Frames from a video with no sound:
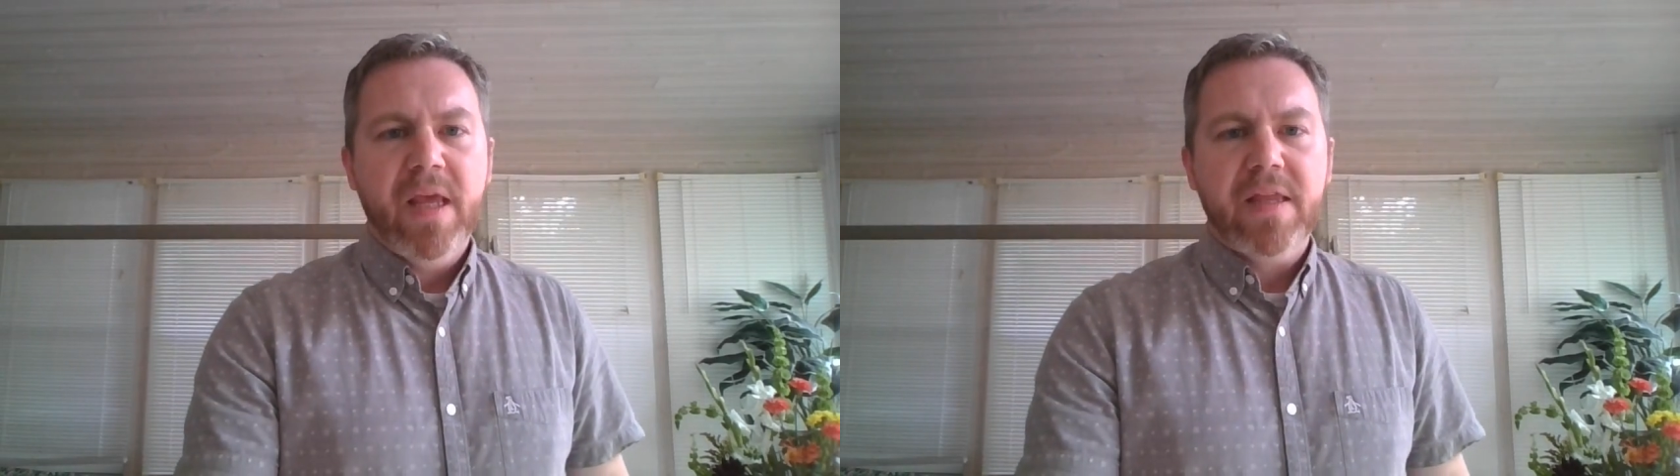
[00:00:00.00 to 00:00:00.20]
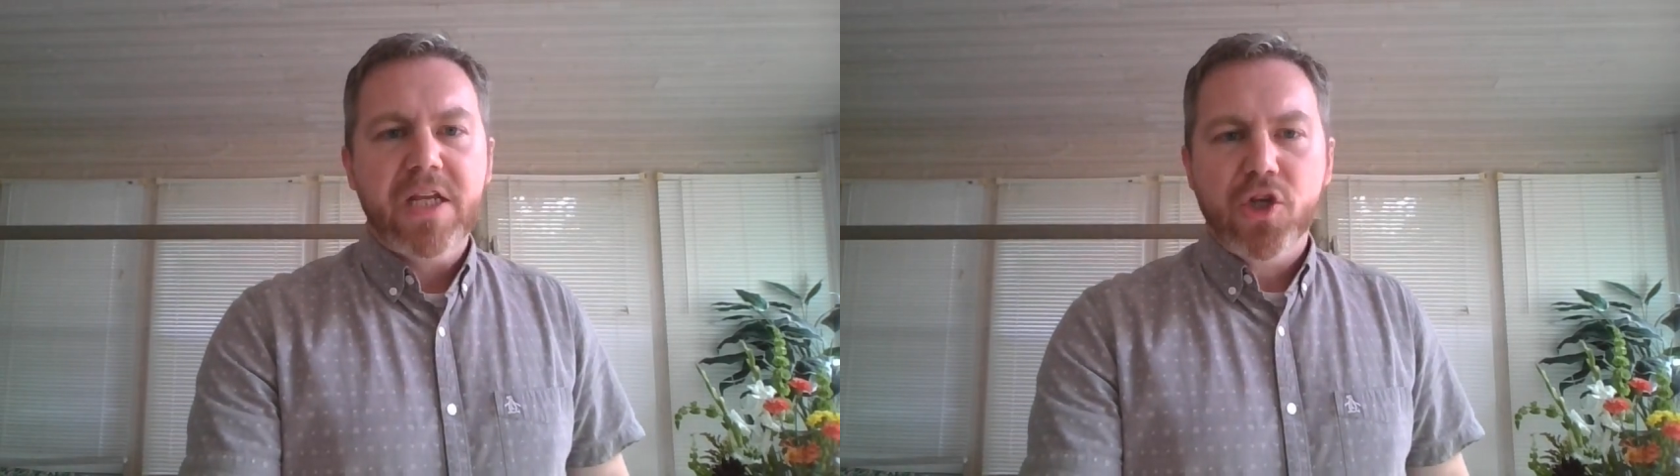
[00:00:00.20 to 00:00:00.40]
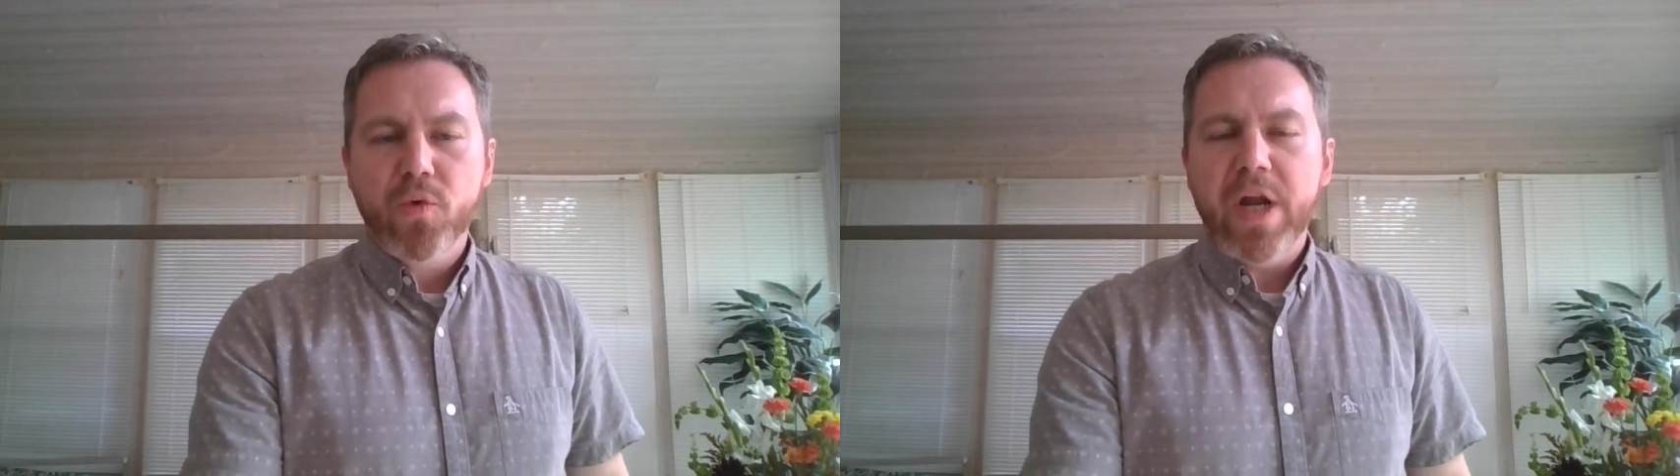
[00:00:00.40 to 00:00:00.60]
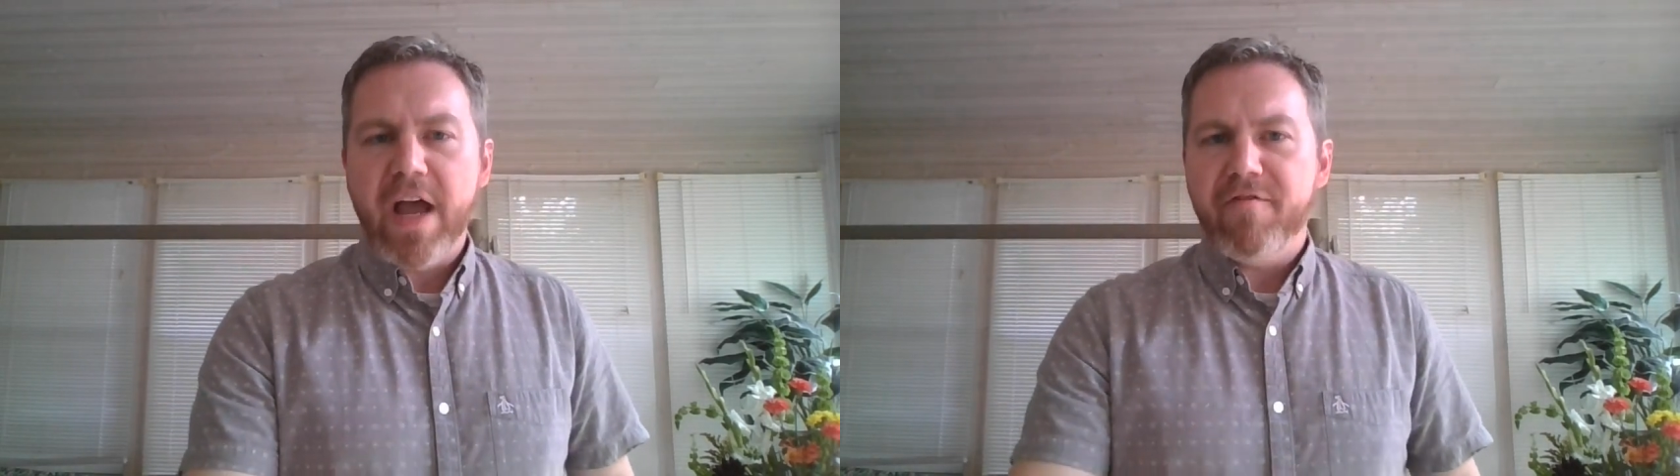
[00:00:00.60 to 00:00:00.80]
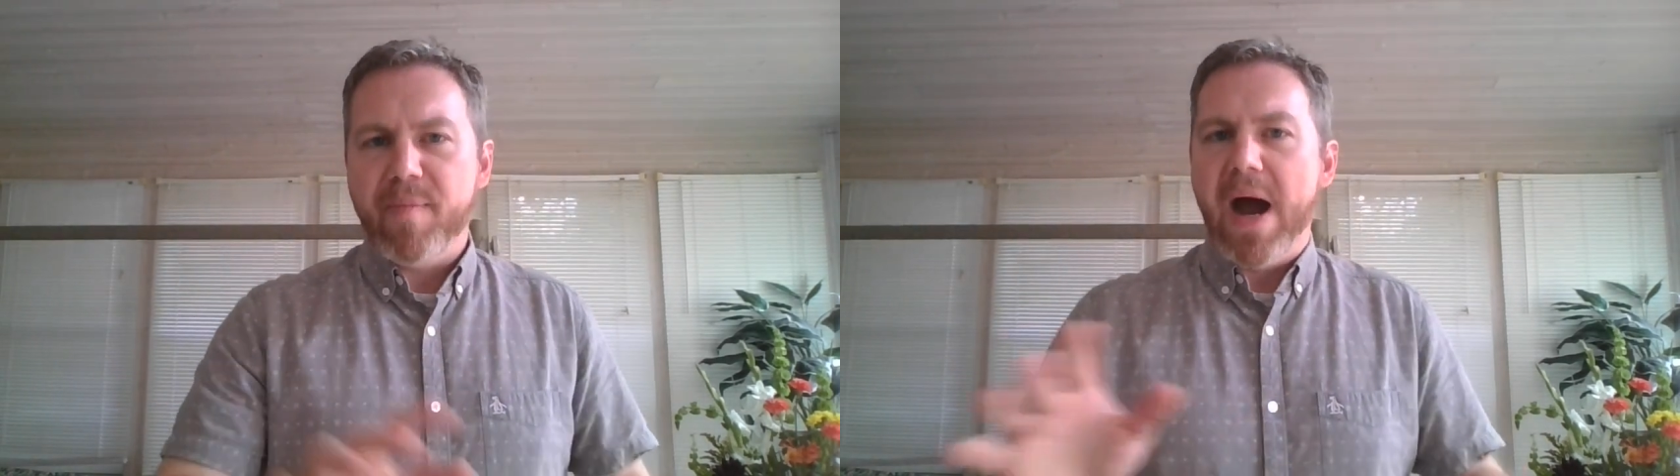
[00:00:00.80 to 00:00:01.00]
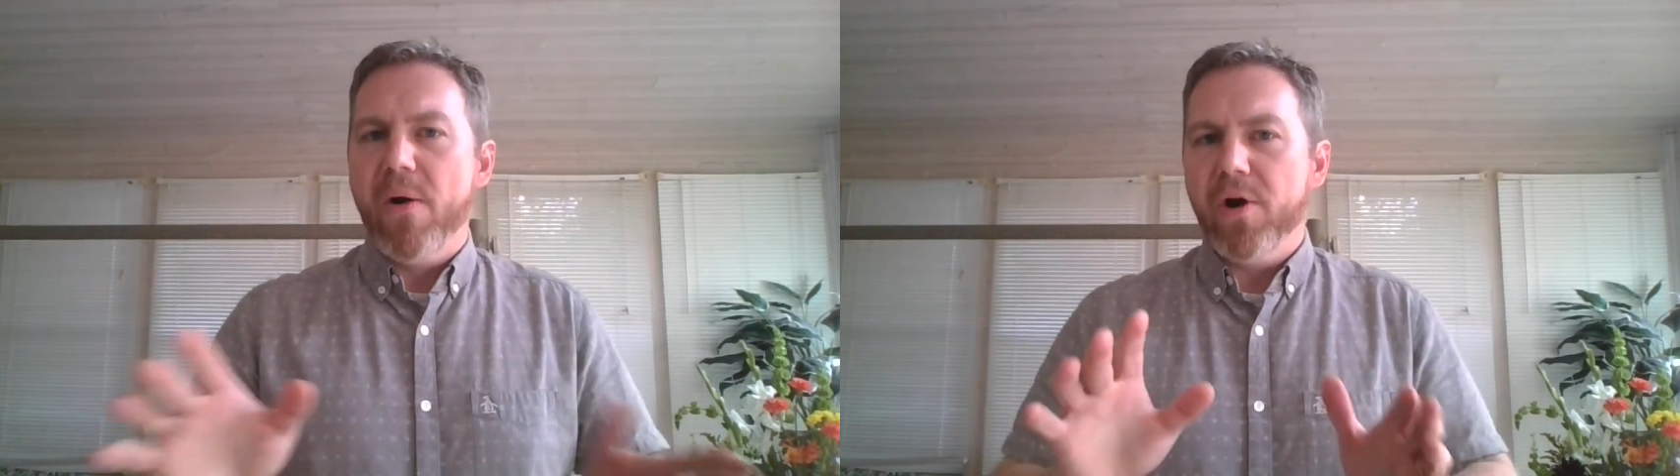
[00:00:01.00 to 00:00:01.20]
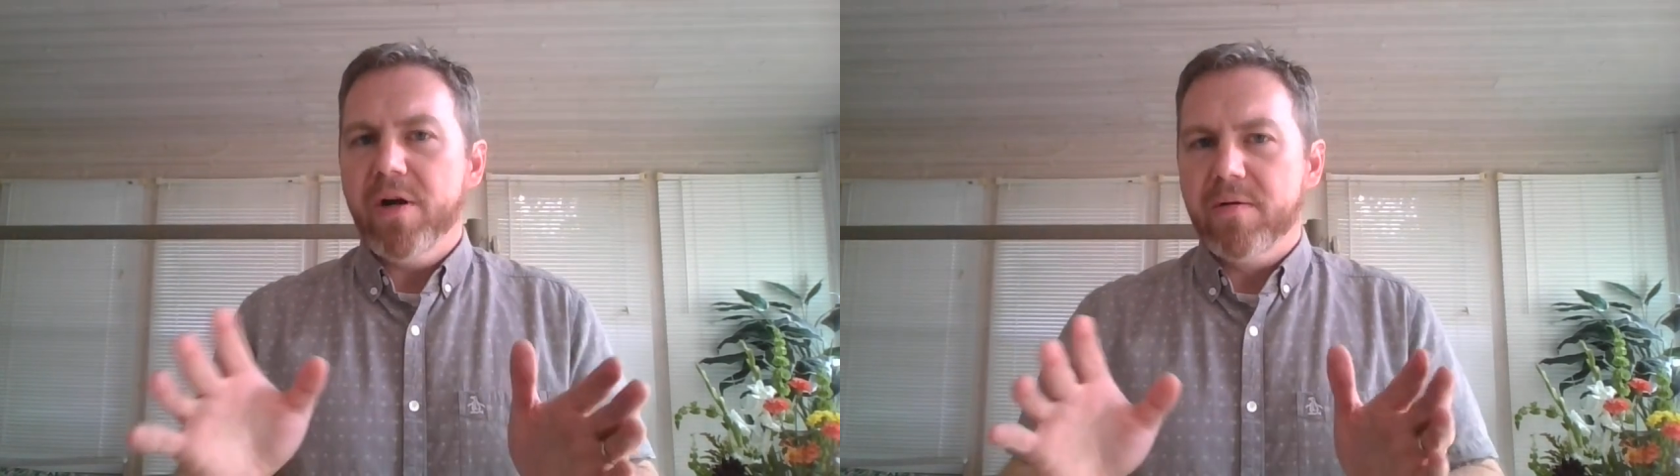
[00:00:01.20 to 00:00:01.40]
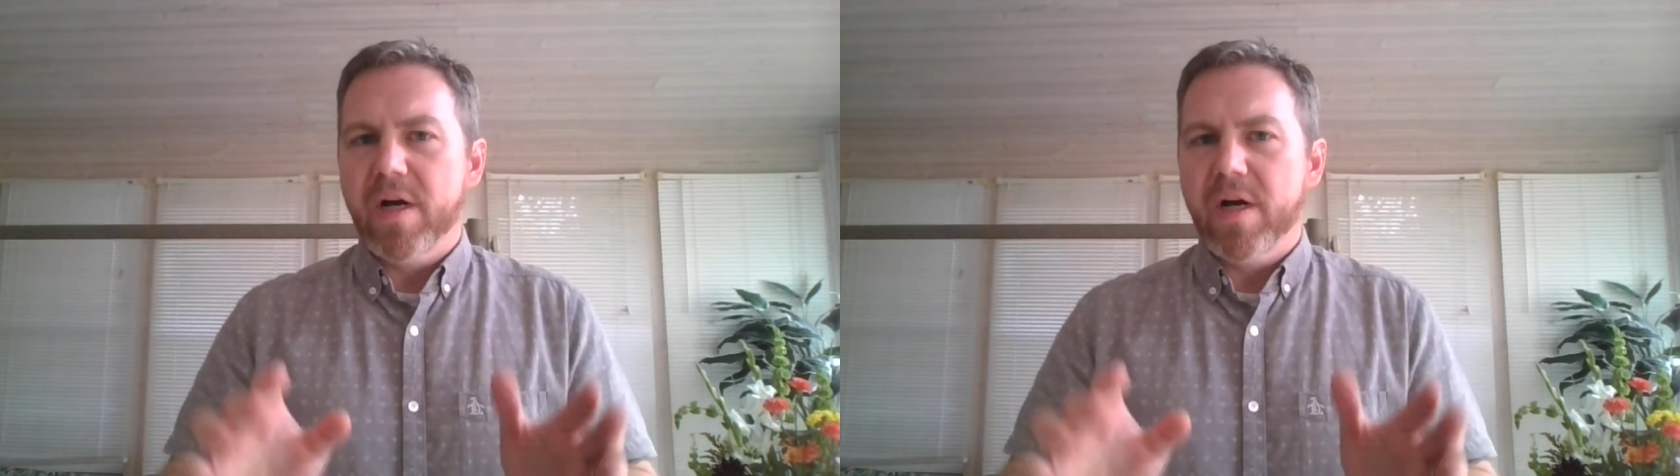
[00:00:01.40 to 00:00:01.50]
that you would have power.